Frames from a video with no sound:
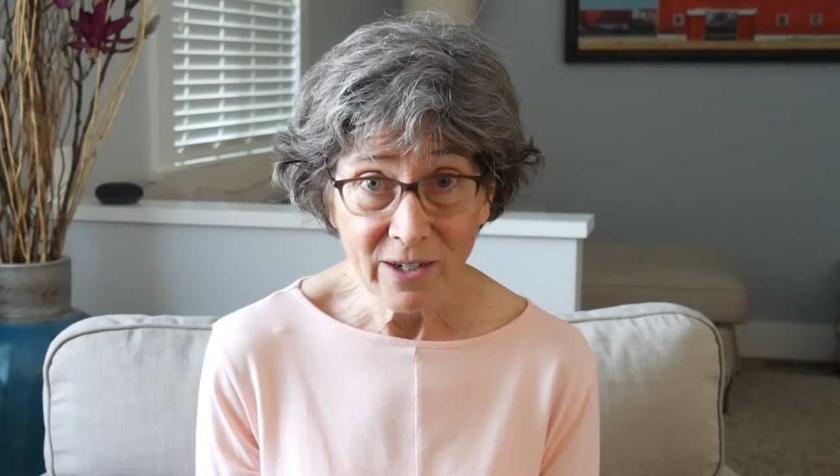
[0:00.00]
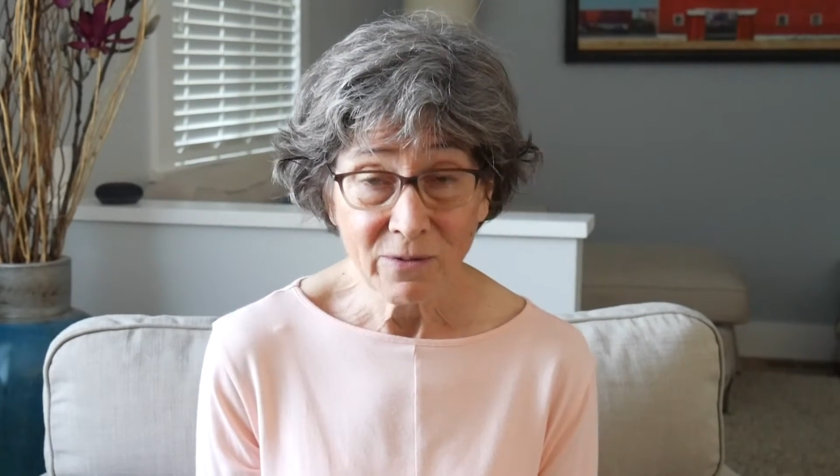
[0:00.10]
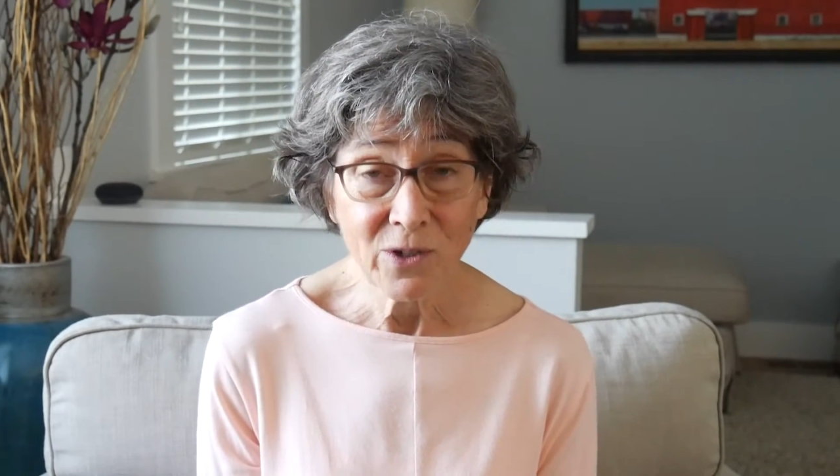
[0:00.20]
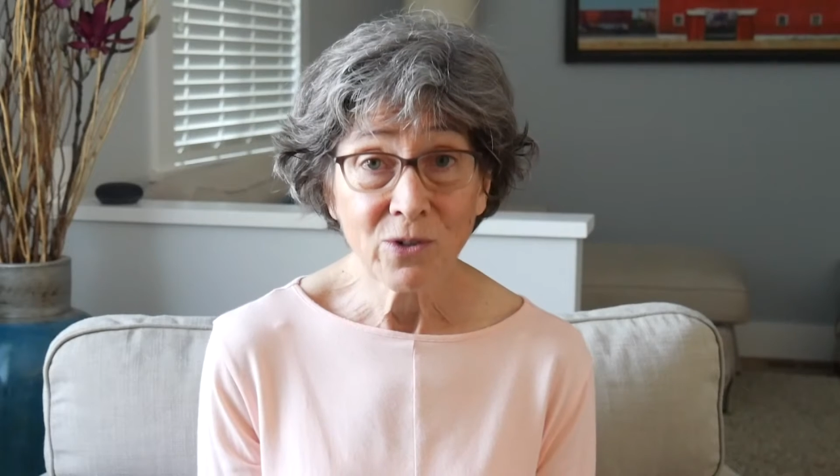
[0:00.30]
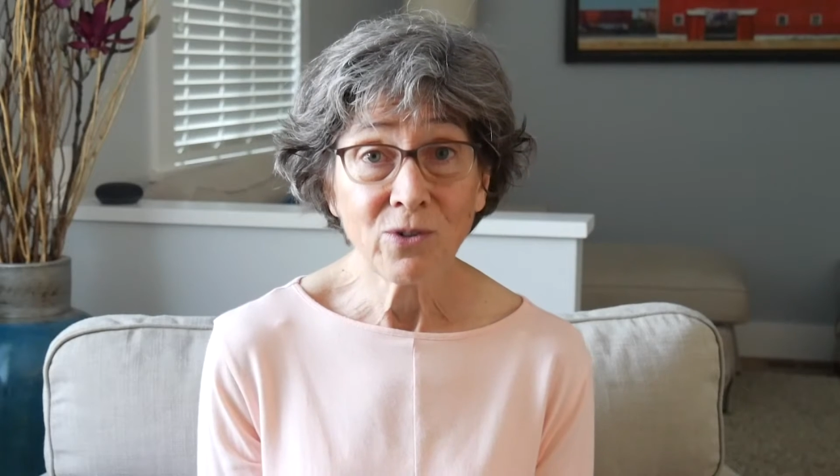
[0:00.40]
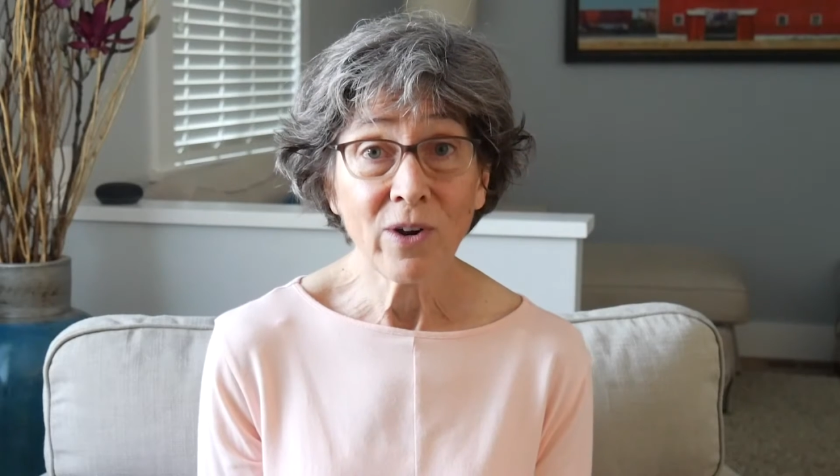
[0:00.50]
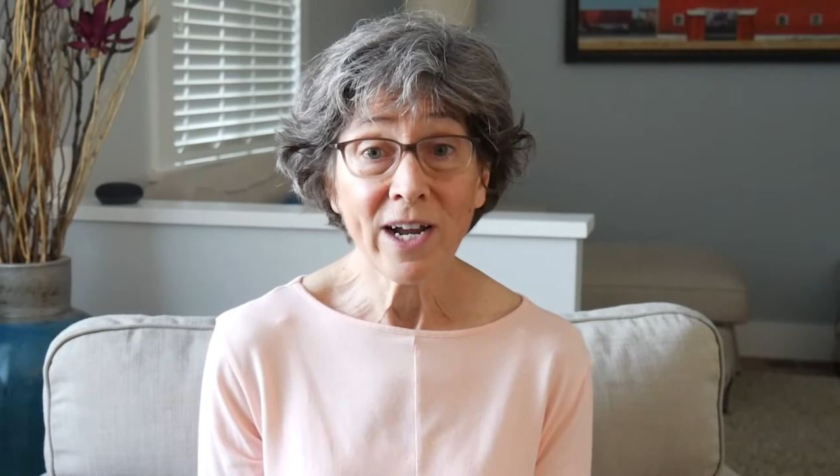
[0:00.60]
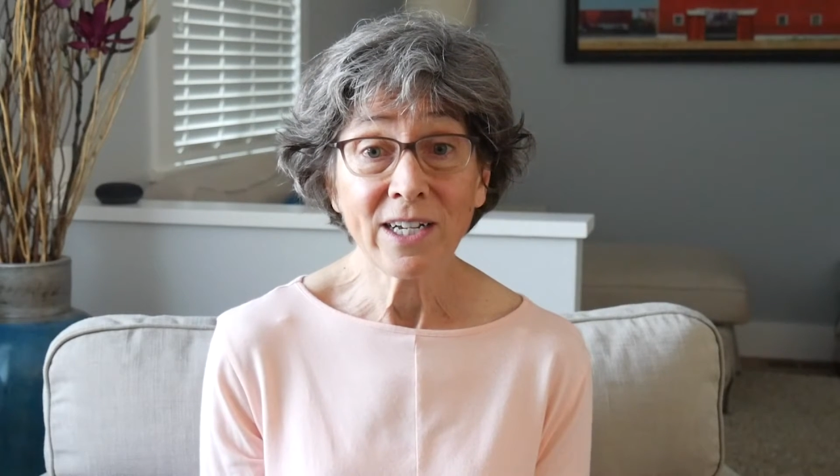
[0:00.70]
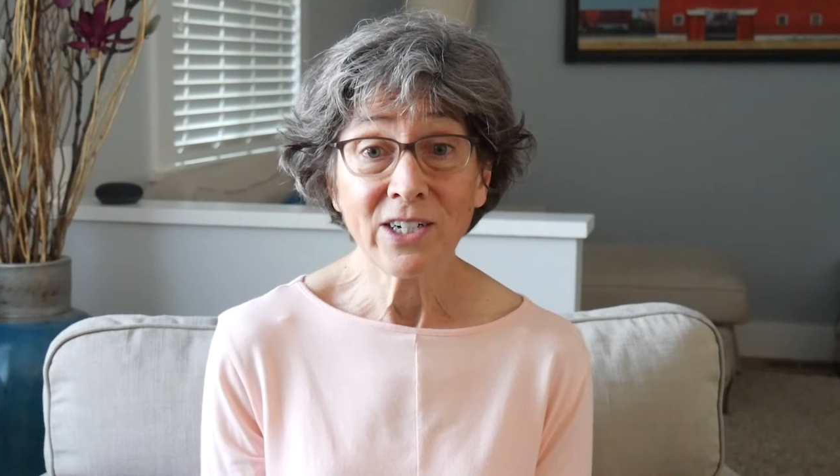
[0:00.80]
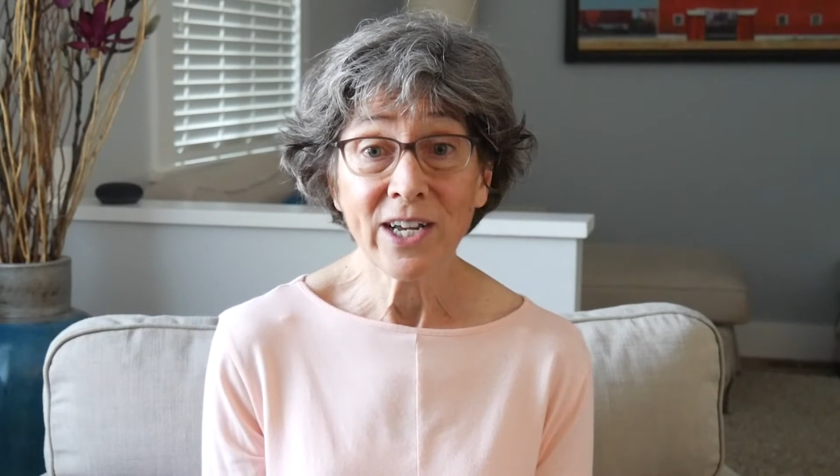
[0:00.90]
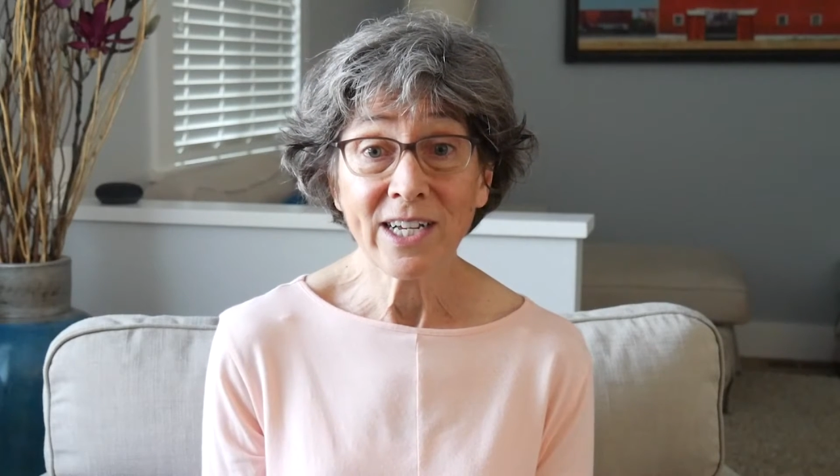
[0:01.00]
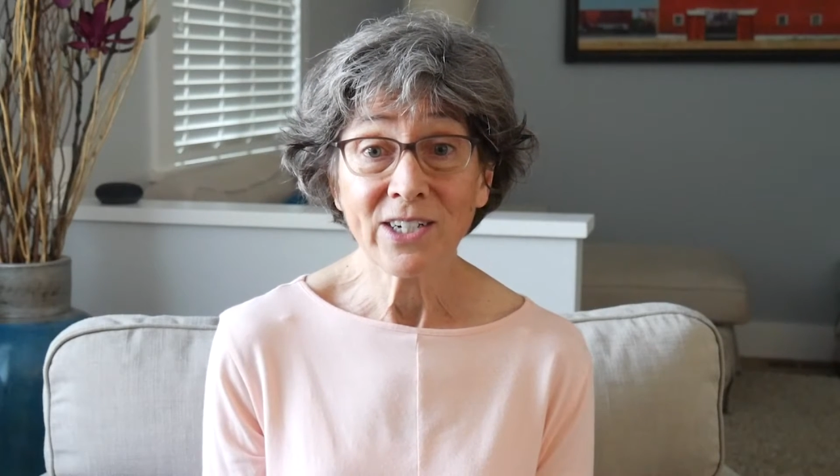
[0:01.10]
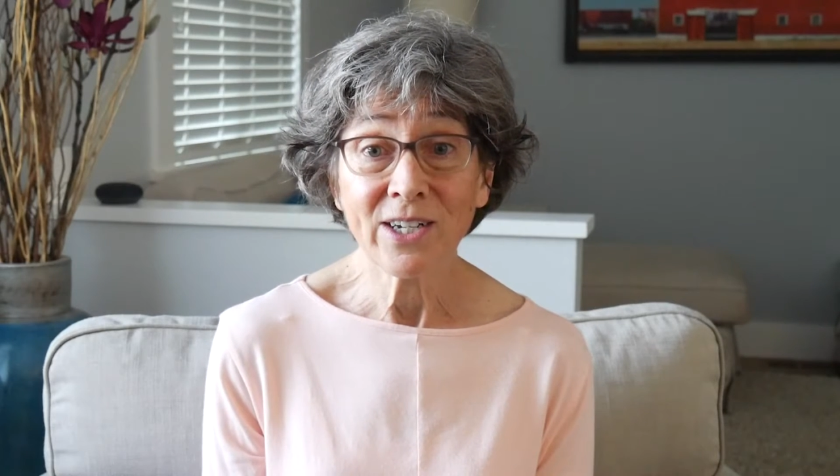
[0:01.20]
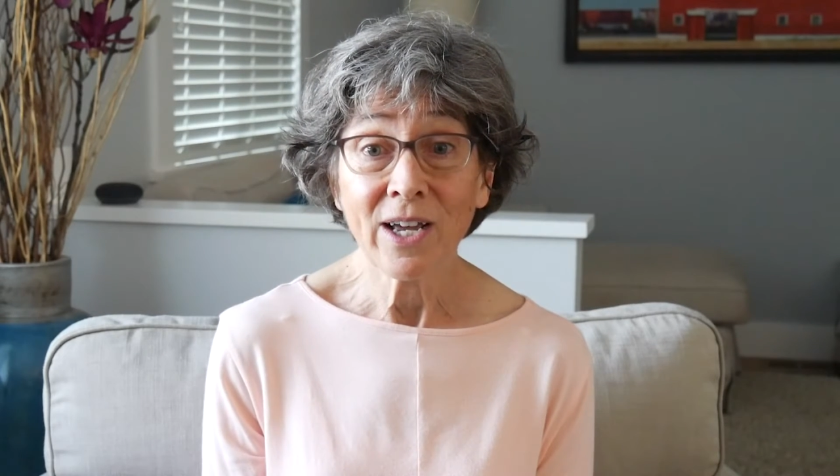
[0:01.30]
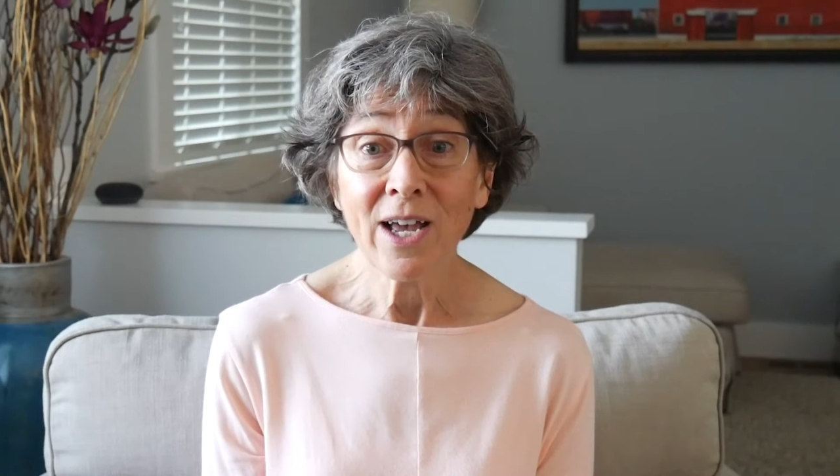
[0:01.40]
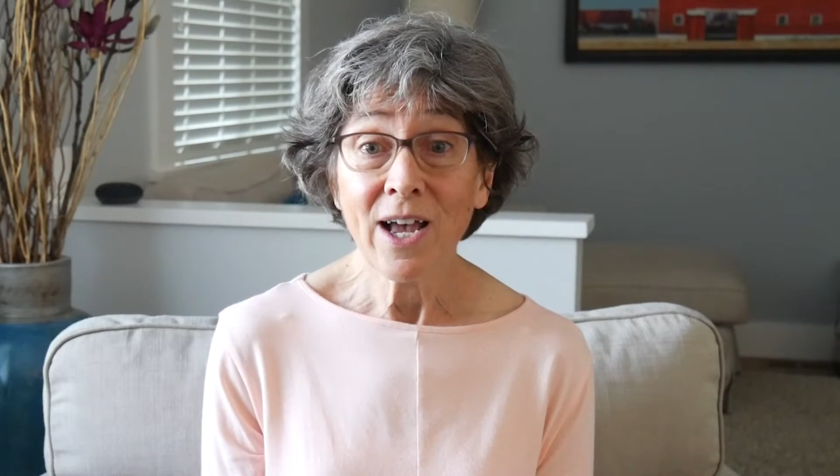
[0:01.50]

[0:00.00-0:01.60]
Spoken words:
if you try to change